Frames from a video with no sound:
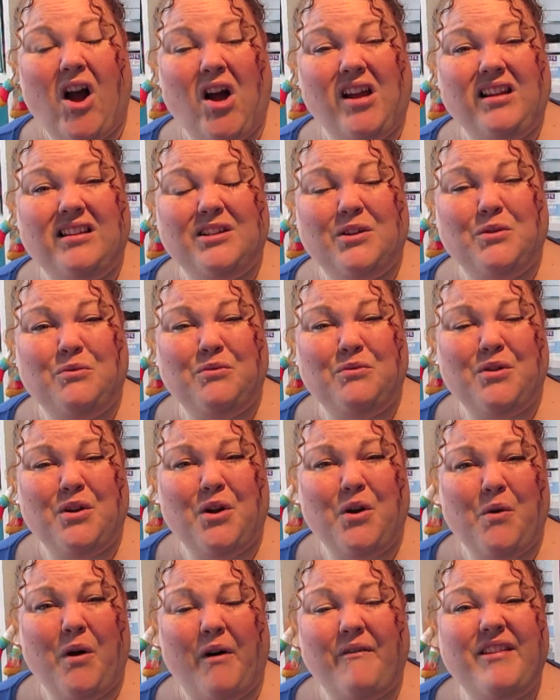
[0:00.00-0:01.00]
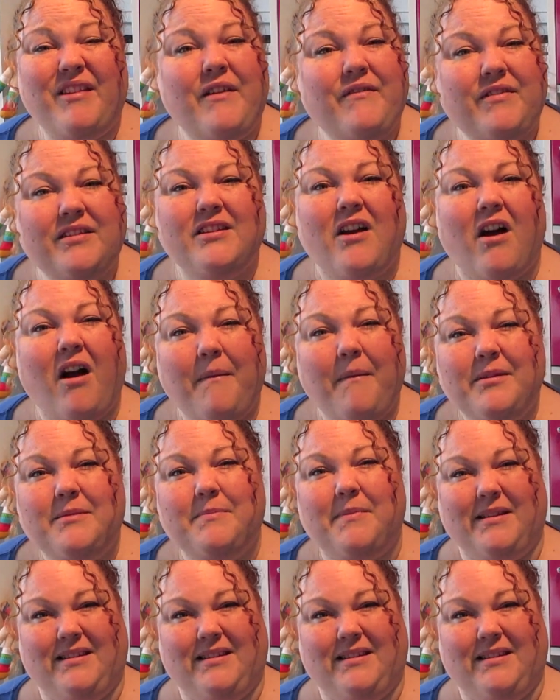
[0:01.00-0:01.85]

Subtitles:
I don't know. I've never timed